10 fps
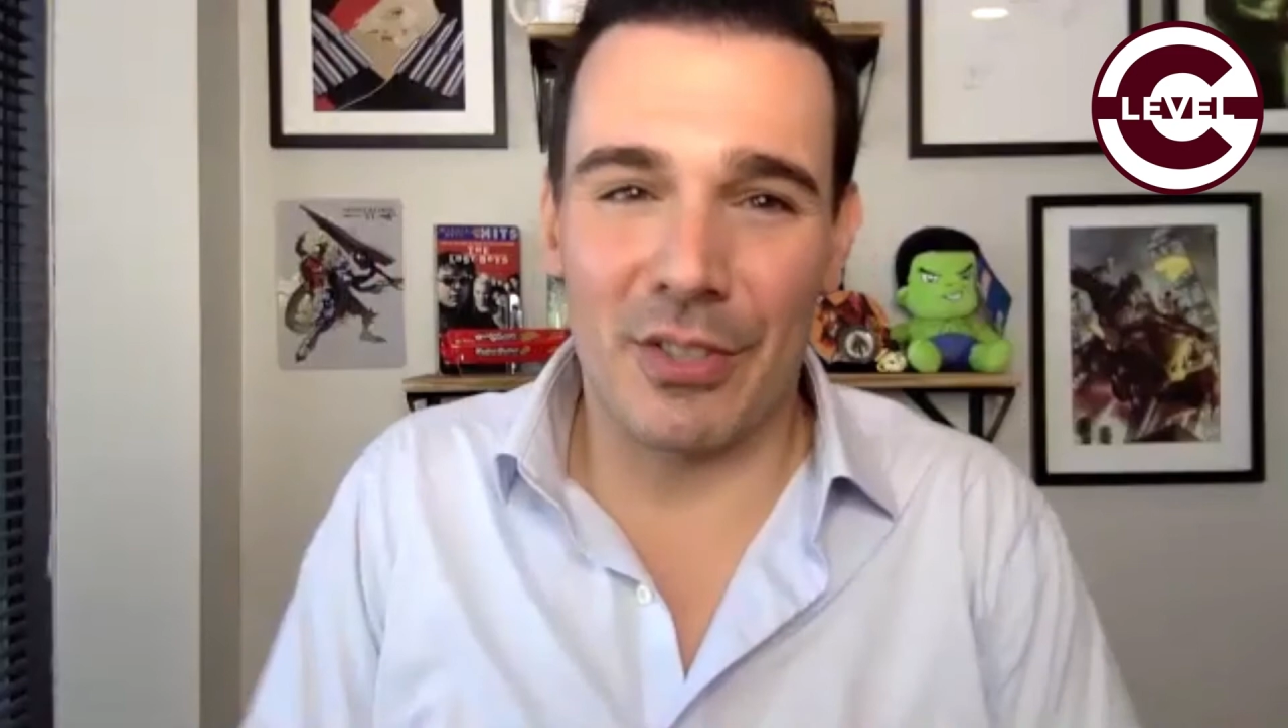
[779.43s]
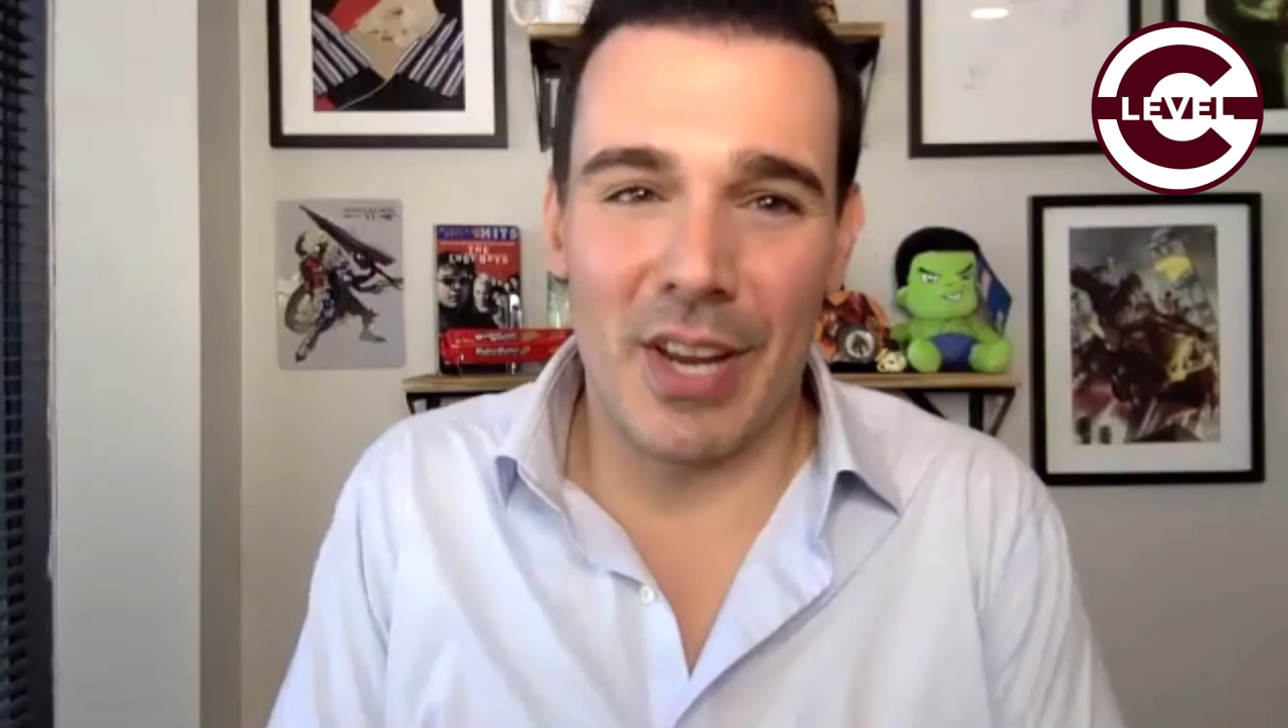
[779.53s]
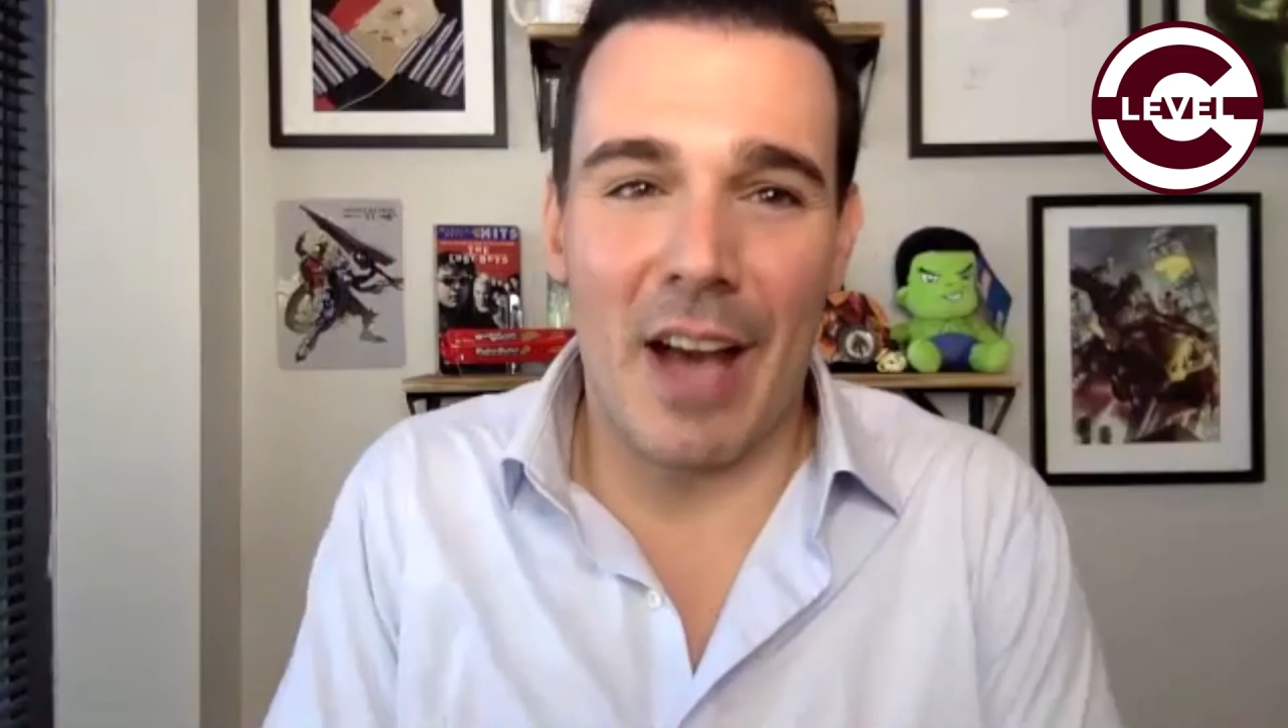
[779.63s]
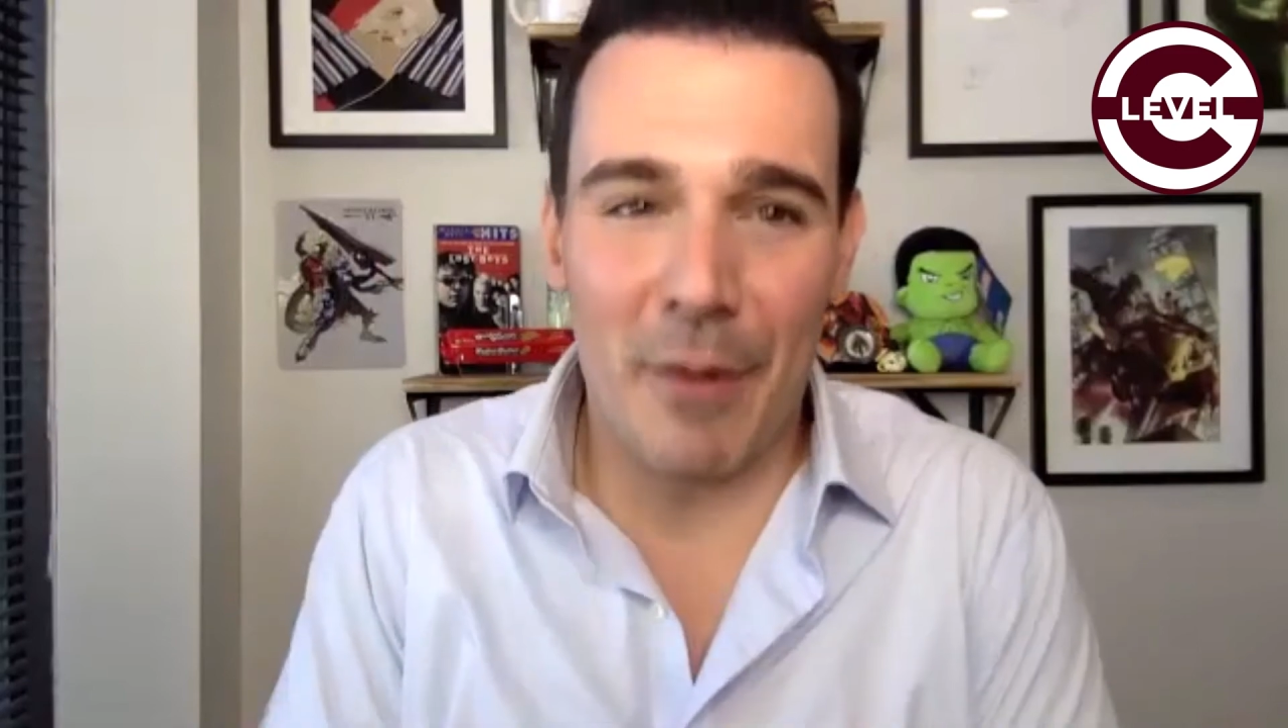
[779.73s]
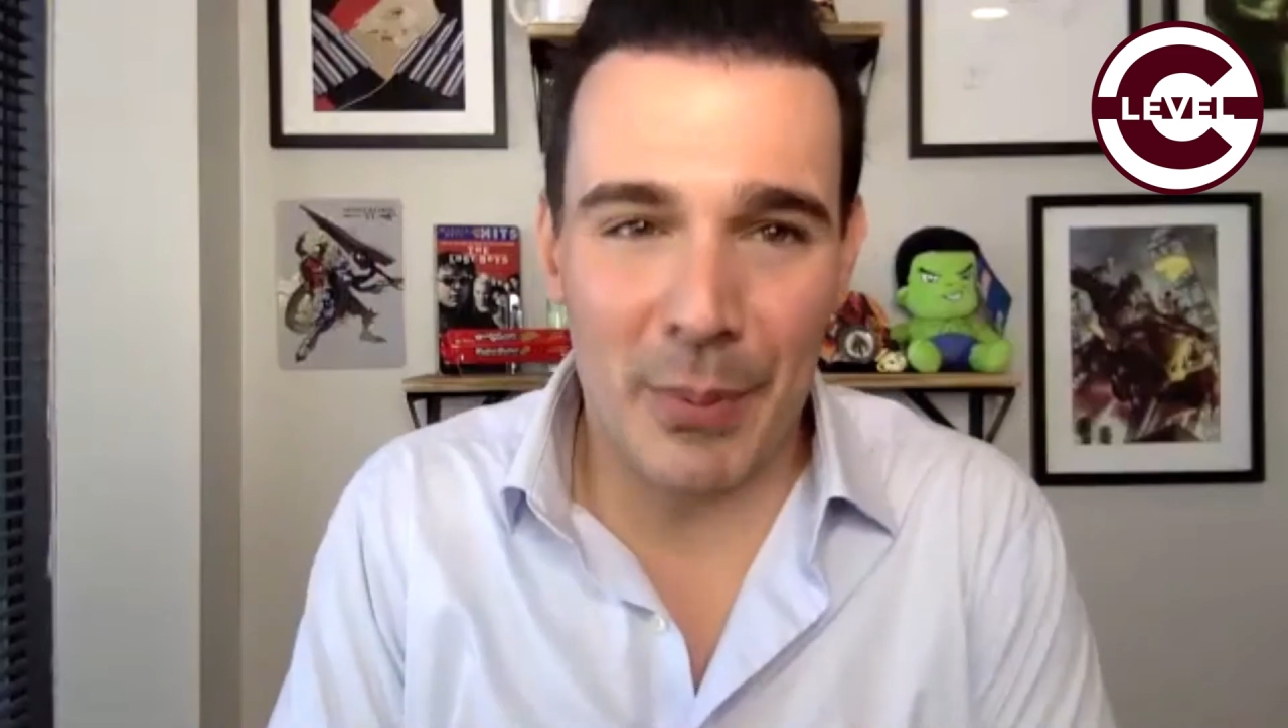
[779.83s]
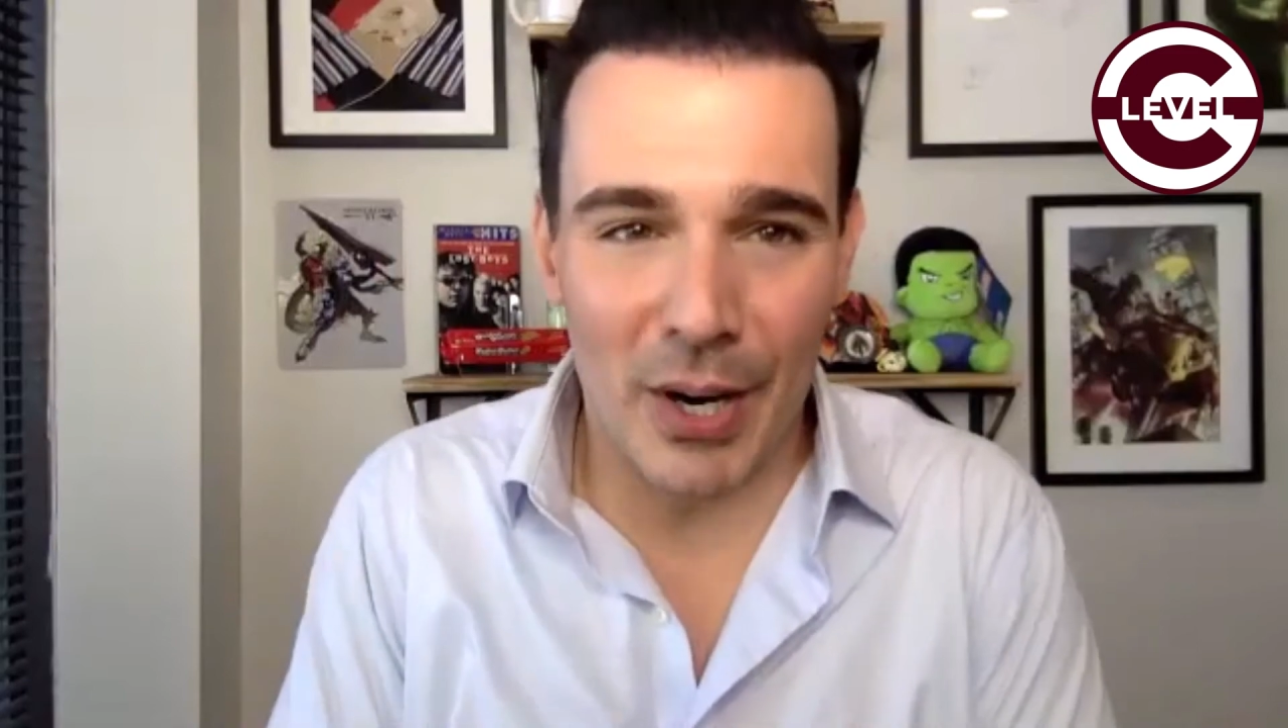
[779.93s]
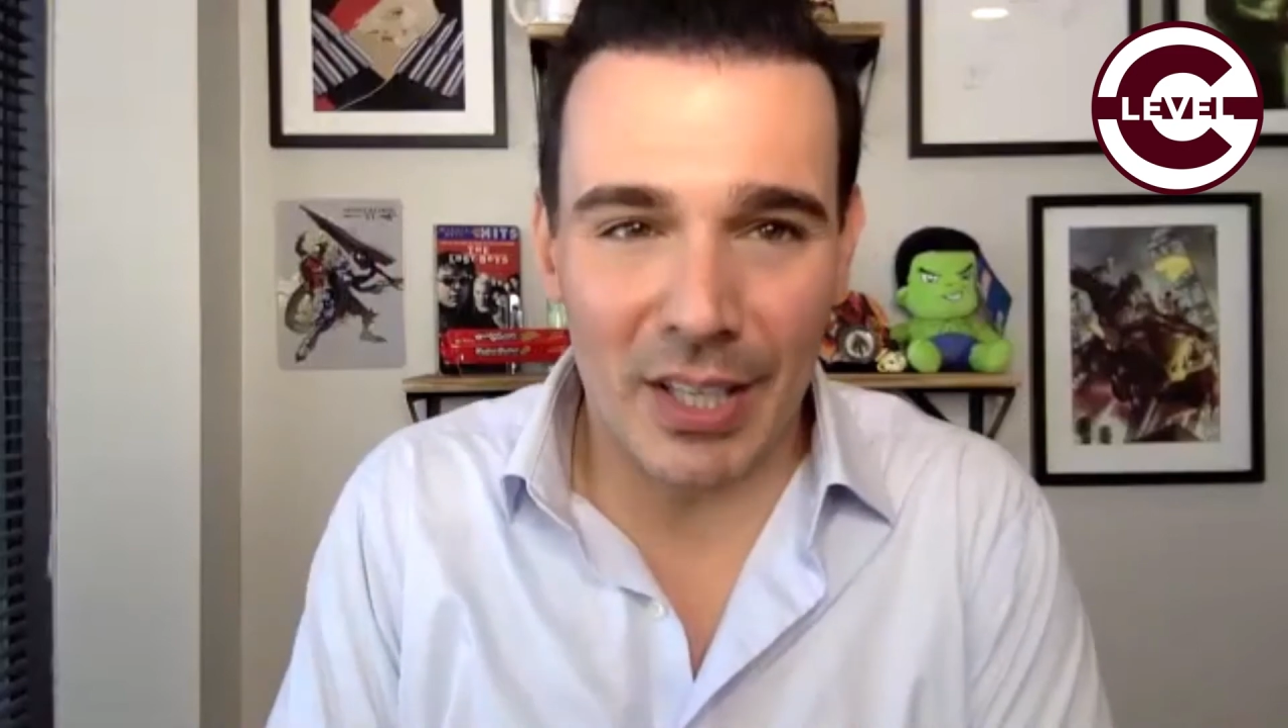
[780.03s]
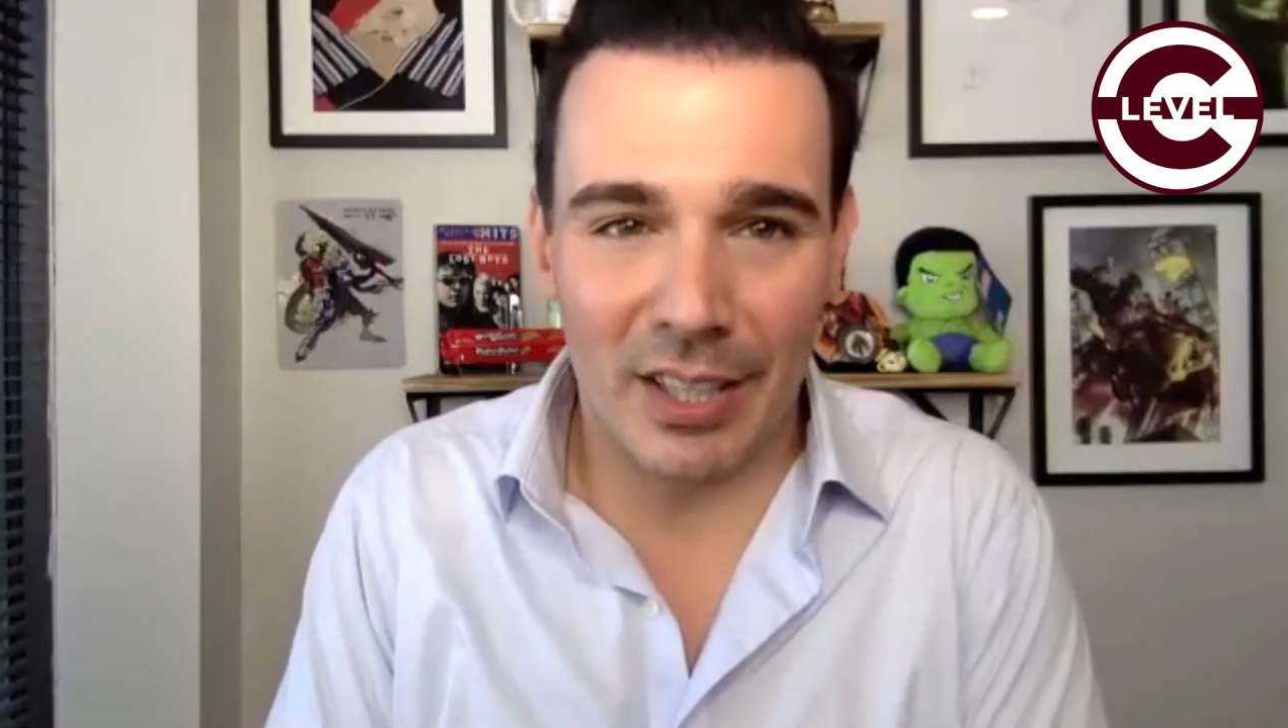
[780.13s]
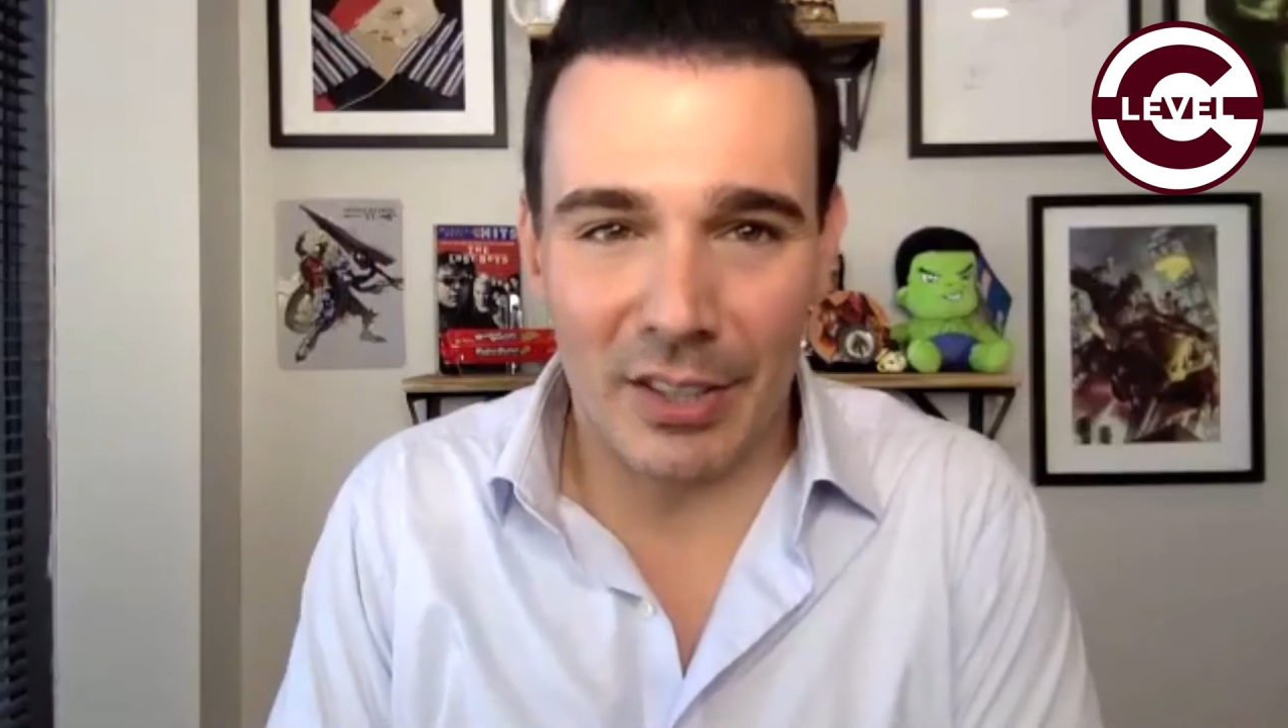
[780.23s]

So you have a book,